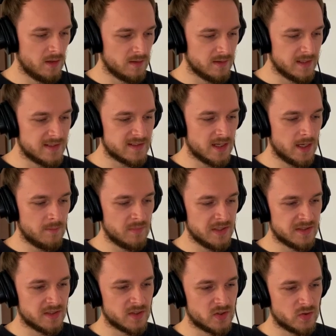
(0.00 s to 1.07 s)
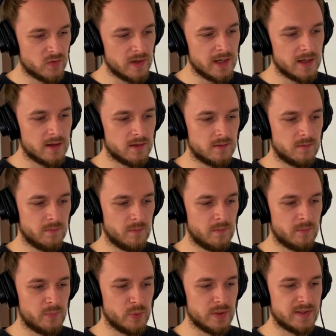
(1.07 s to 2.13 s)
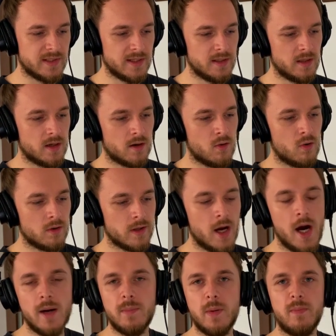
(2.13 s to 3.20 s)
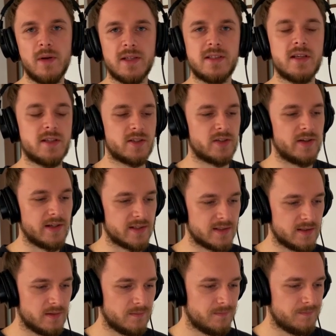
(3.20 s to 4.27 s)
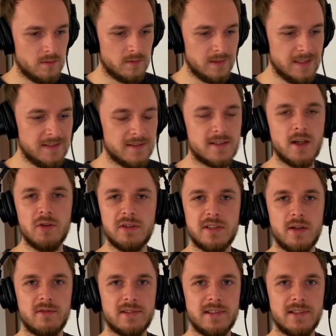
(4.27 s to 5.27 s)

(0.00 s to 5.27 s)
This time it's a string preset called harp plus strings. This is how it sounds